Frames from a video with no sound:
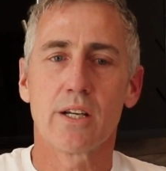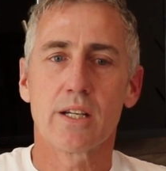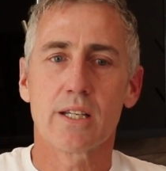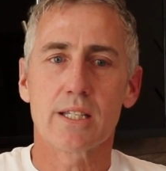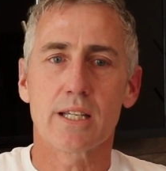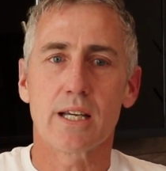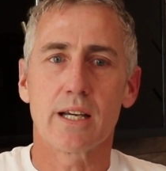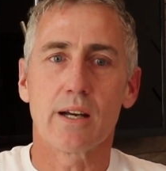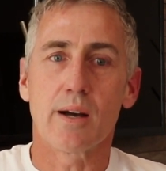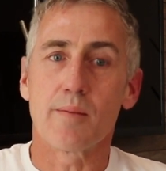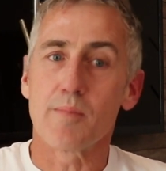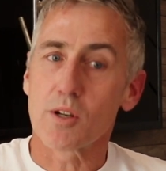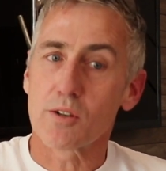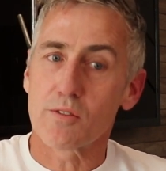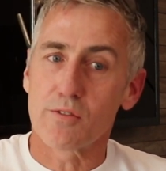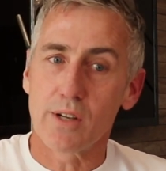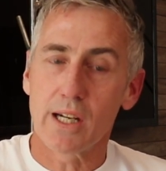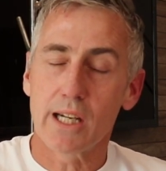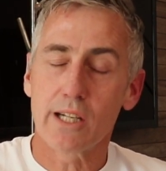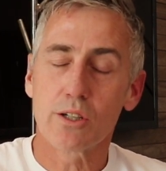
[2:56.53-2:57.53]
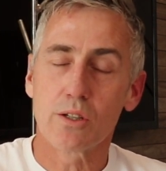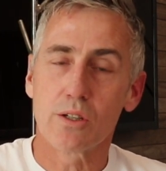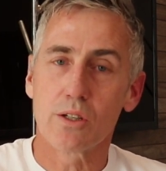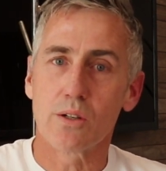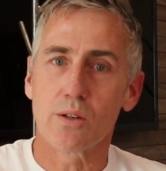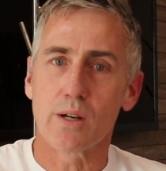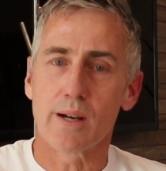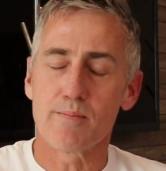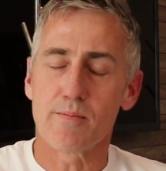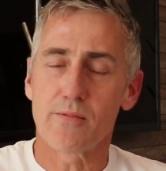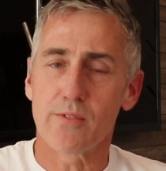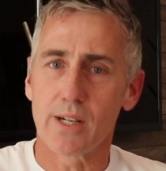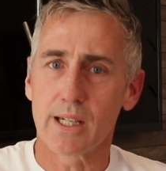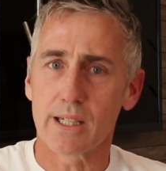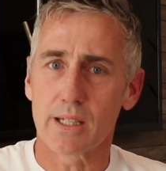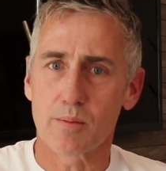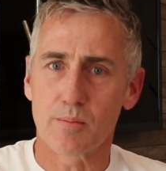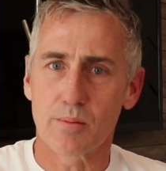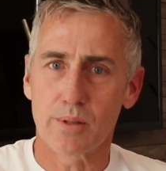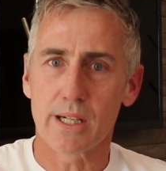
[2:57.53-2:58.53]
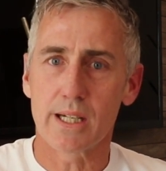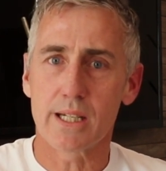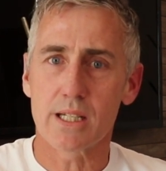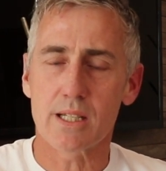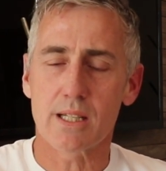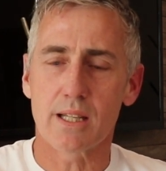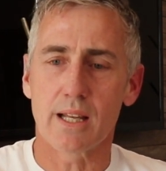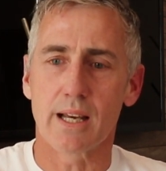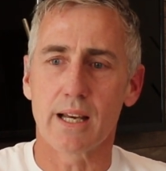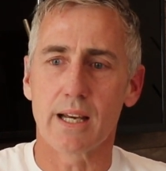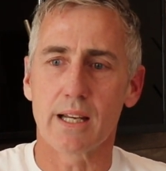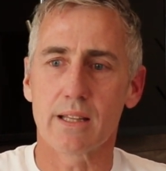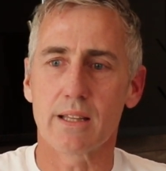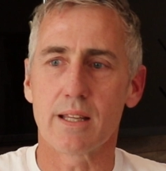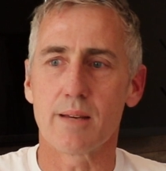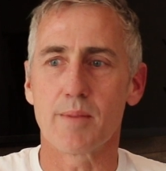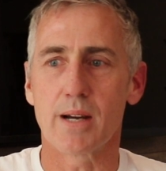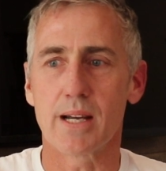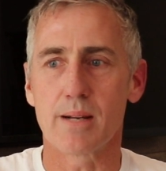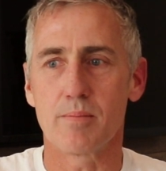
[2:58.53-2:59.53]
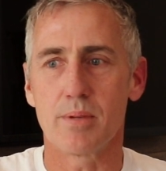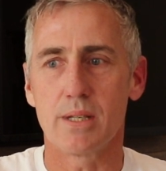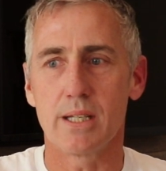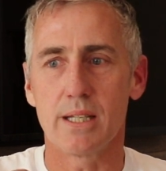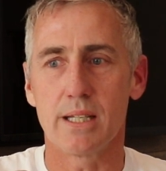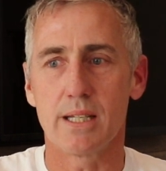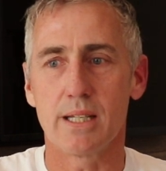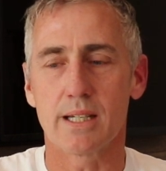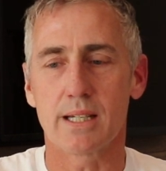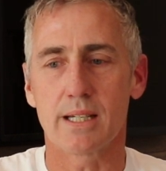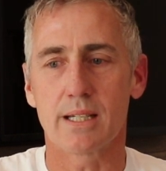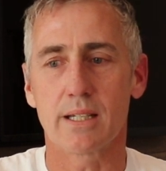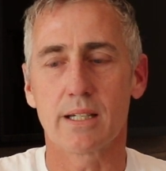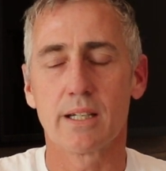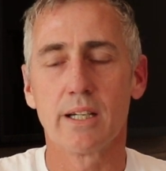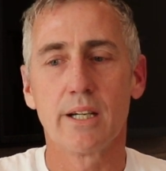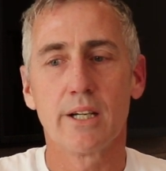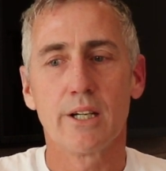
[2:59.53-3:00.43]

say I'm not feeling good or I'm feeling depressed, that there might be a